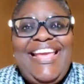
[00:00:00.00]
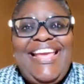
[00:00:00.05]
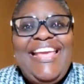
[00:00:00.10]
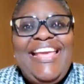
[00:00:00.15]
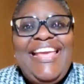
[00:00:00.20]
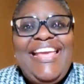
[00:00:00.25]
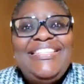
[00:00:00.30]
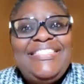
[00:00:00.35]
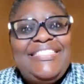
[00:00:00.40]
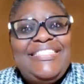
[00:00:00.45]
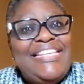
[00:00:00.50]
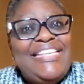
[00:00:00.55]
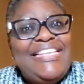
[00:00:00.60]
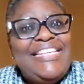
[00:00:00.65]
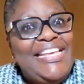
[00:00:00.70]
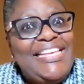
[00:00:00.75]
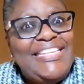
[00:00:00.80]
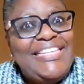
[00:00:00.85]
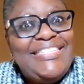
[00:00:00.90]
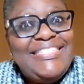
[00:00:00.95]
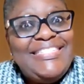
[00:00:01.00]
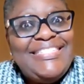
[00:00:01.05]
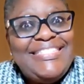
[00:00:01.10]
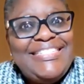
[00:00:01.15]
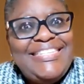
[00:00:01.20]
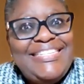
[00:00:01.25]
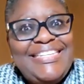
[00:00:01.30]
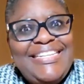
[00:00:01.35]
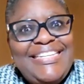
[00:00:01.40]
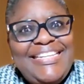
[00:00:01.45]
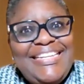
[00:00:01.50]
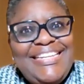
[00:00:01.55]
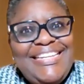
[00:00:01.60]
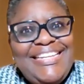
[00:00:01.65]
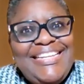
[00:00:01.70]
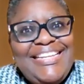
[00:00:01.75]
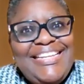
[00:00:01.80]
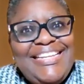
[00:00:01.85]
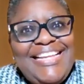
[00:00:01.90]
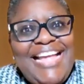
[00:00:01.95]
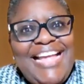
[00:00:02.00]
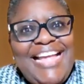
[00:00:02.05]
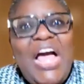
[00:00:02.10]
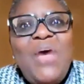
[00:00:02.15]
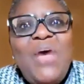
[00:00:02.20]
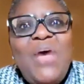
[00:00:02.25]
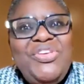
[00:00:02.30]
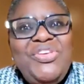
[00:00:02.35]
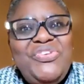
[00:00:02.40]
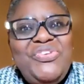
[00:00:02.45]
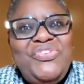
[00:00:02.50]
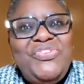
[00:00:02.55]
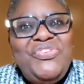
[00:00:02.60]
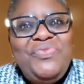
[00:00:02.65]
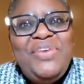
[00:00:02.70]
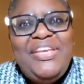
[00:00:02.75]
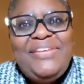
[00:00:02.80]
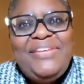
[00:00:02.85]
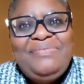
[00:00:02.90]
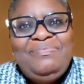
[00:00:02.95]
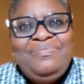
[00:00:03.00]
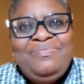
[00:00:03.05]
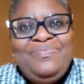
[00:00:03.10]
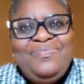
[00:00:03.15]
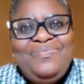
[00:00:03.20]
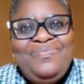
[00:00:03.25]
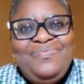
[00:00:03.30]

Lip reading: Hey sis, how are you doing?